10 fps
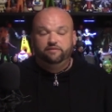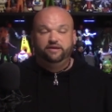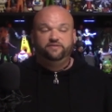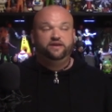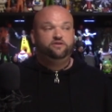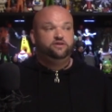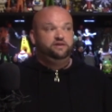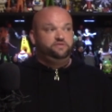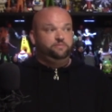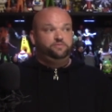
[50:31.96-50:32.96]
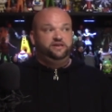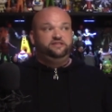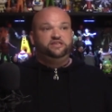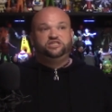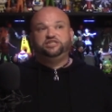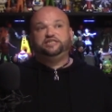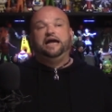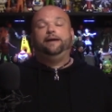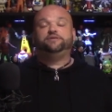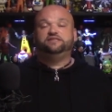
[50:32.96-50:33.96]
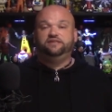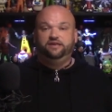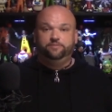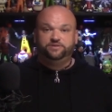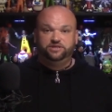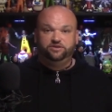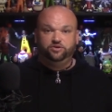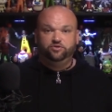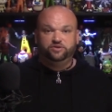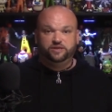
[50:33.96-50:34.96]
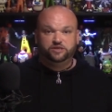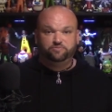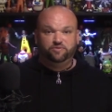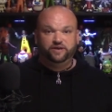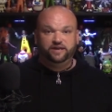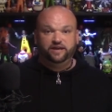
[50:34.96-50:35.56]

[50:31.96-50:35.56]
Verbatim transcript: I mean, they could have completely stopped the M C U at this point,